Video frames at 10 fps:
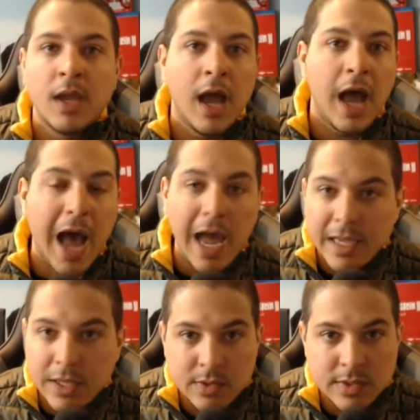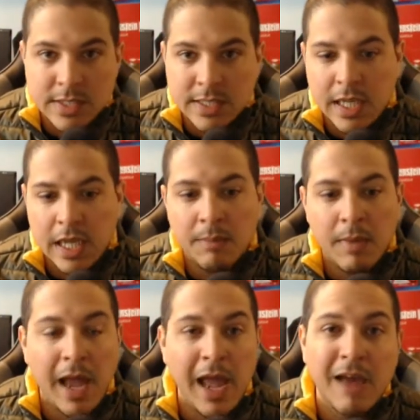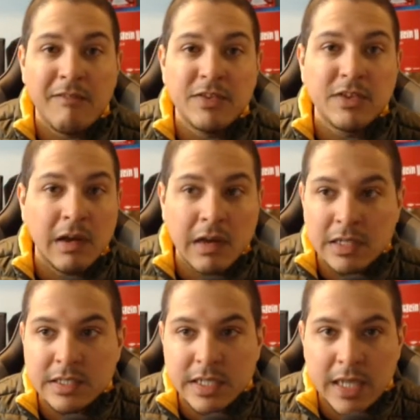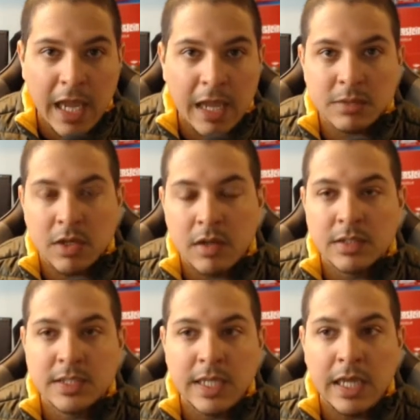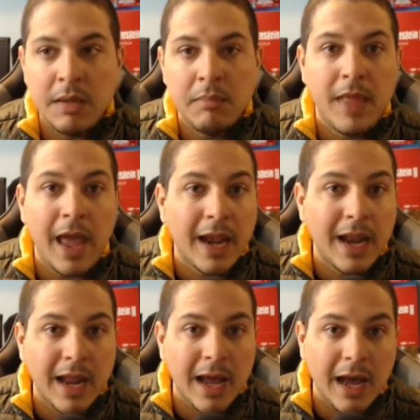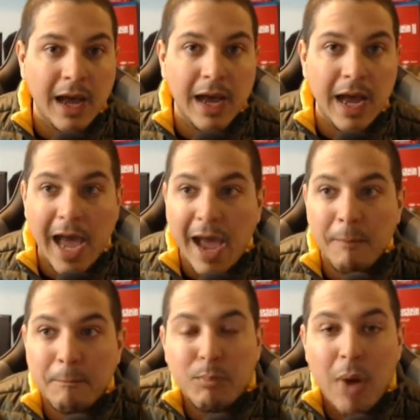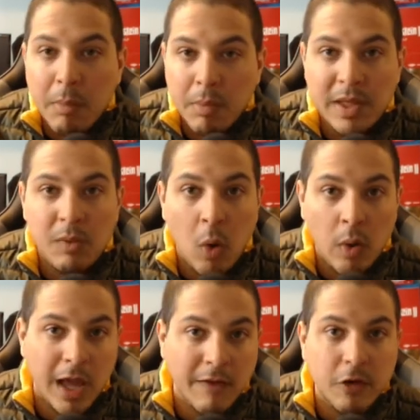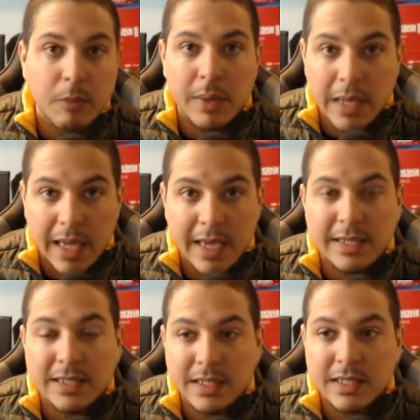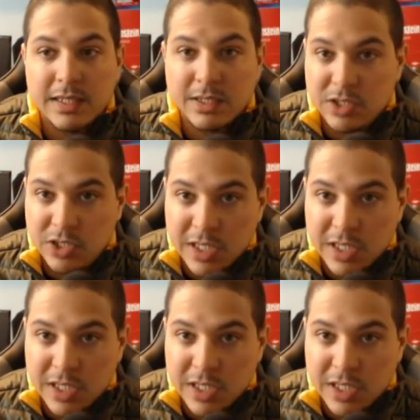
I use Steam. I have tons of games on Steam that I probably won't ever play, just